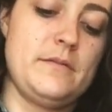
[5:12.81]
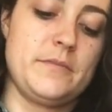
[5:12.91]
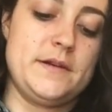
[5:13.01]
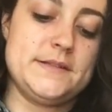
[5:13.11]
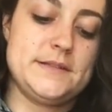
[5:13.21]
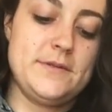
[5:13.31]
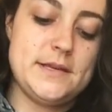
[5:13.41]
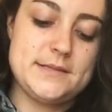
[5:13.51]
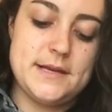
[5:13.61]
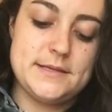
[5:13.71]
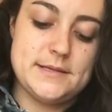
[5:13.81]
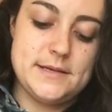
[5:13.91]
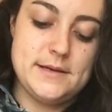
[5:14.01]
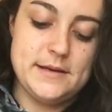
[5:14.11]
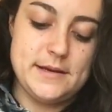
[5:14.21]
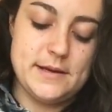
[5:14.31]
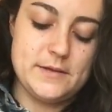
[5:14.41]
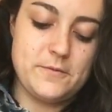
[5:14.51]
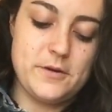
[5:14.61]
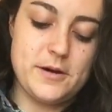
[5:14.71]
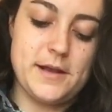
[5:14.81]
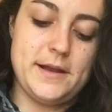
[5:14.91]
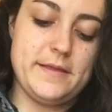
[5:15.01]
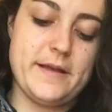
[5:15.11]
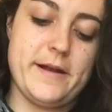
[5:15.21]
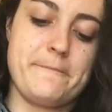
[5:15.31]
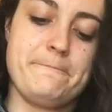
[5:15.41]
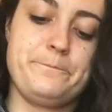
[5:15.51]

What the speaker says: I'm going to squeeze it and work it in there.